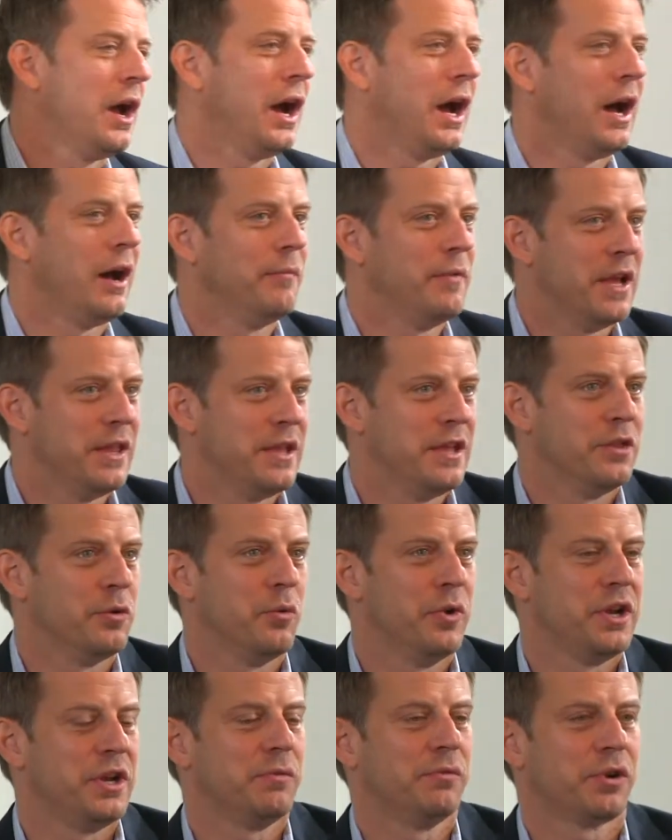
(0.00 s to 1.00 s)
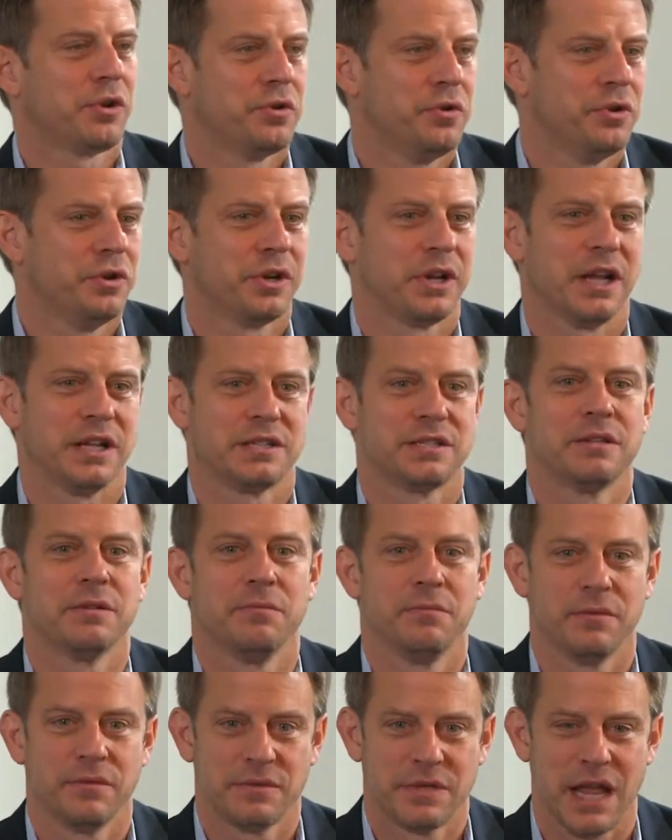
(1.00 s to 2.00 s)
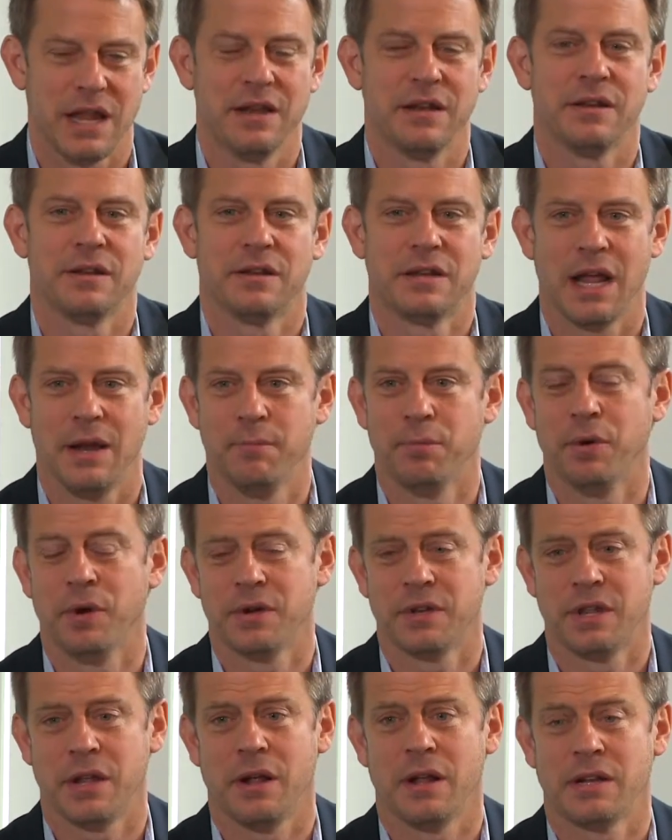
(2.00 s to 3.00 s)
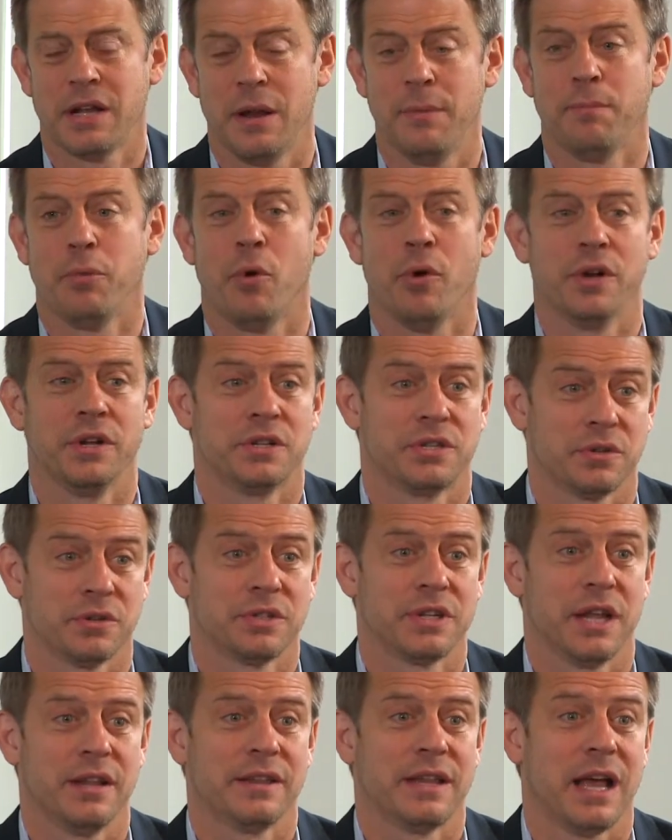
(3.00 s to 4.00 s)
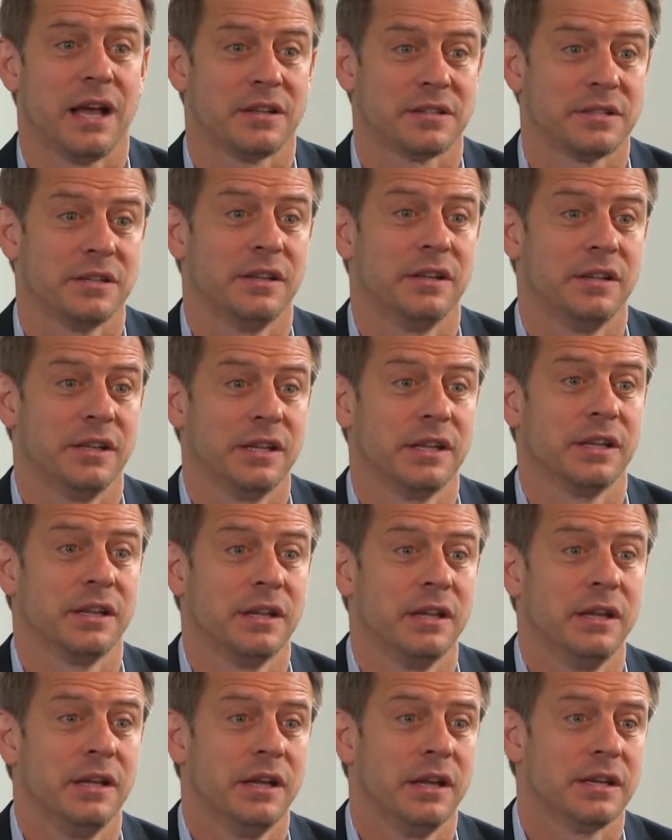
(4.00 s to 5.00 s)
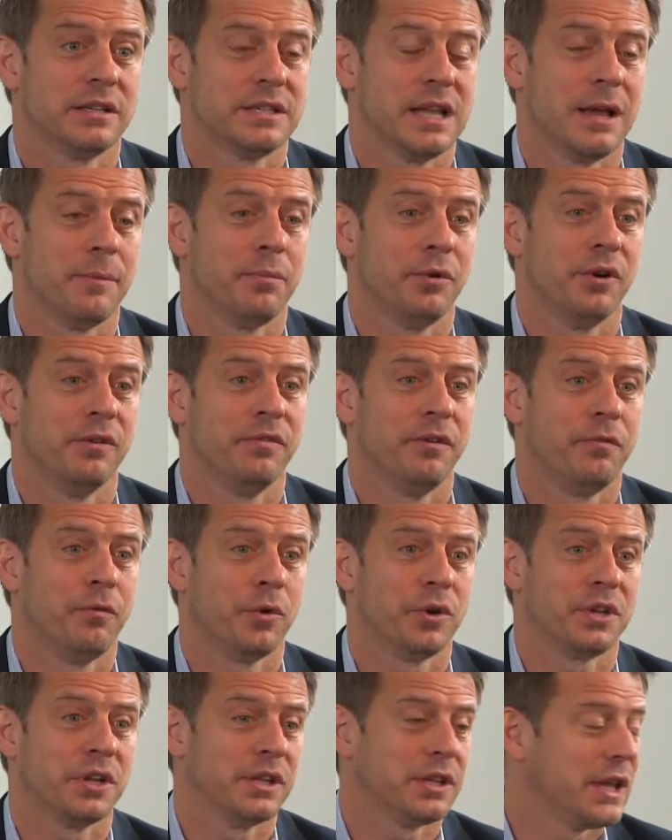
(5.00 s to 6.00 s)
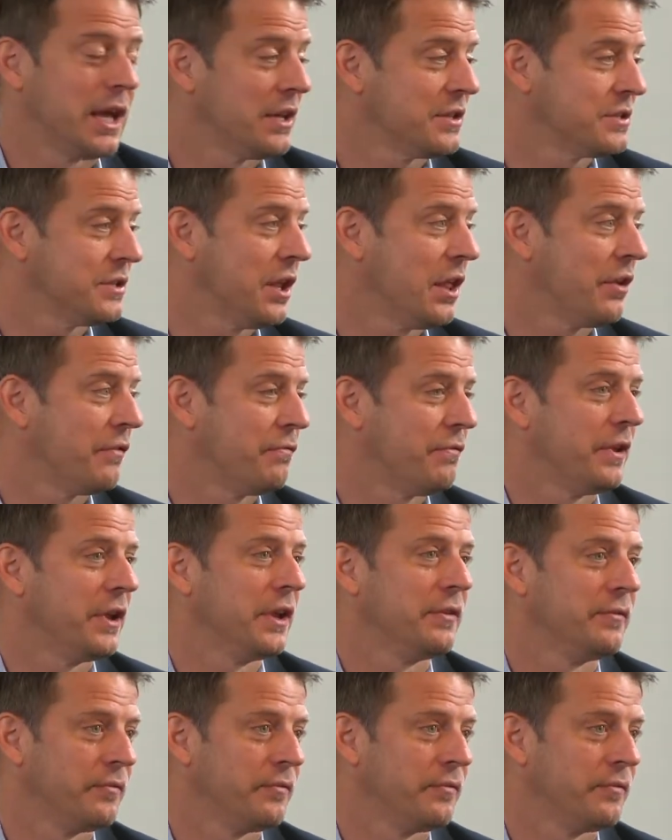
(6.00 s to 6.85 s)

Um, and then the winning recruiter gets 10, 10, 10 points or 10,000 in the example of a $14,000 fee.